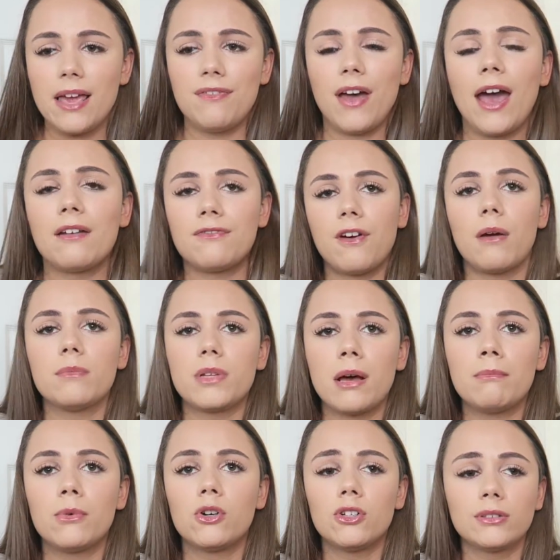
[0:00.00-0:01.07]
If it had foamed
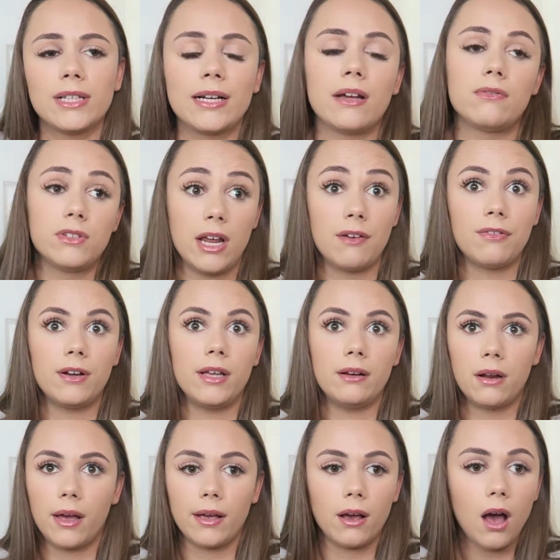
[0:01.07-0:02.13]
up more, then I'd definitely
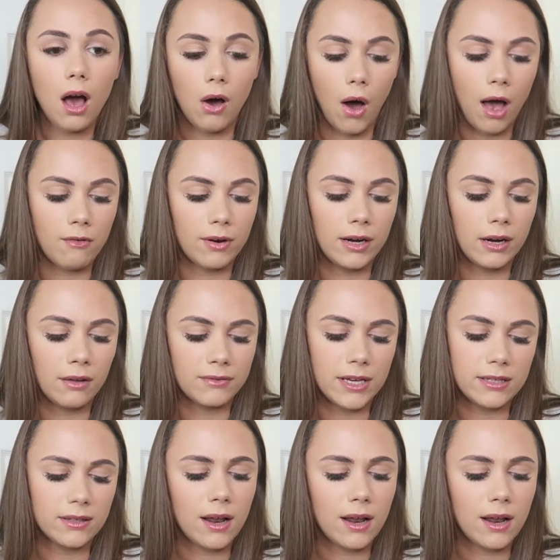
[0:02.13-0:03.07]
like, oh, I really love these.